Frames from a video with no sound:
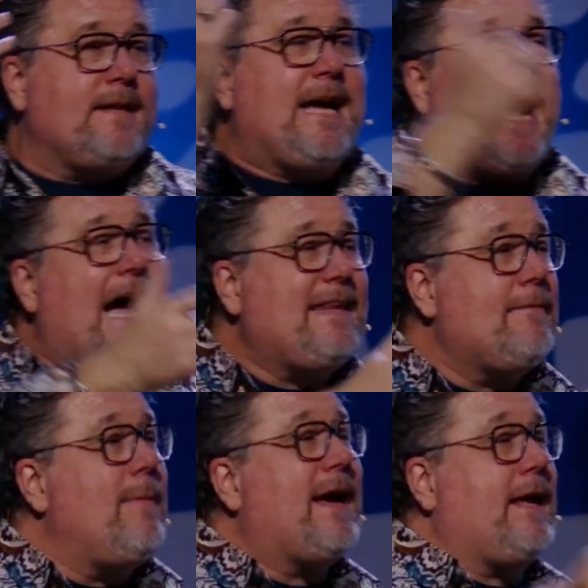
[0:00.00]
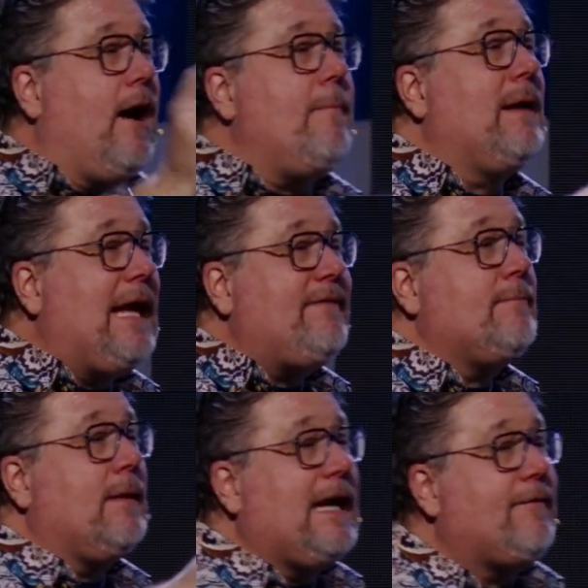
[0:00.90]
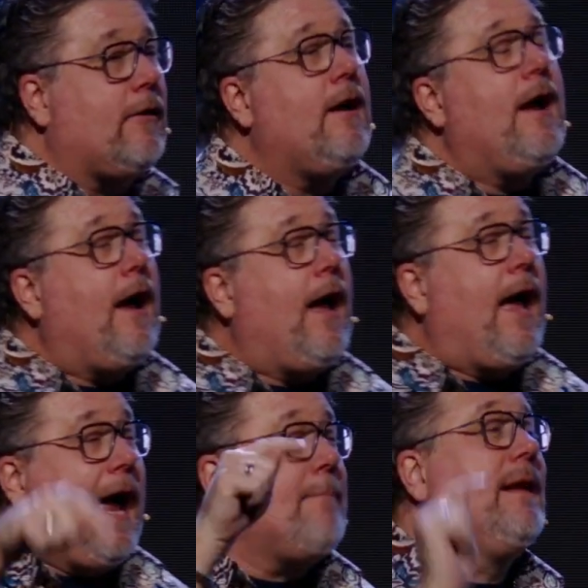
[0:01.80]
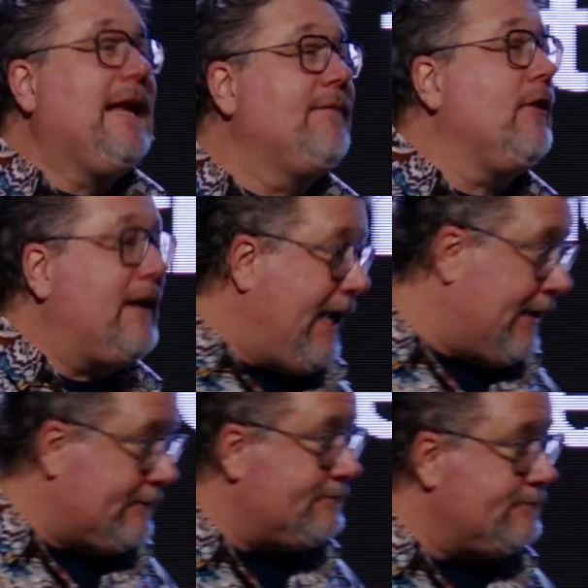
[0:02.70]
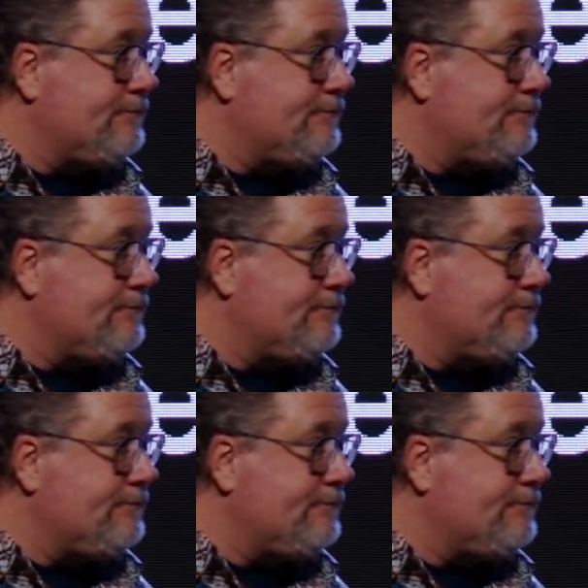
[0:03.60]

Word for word: Tithing will make an unbelieving believer a believer again.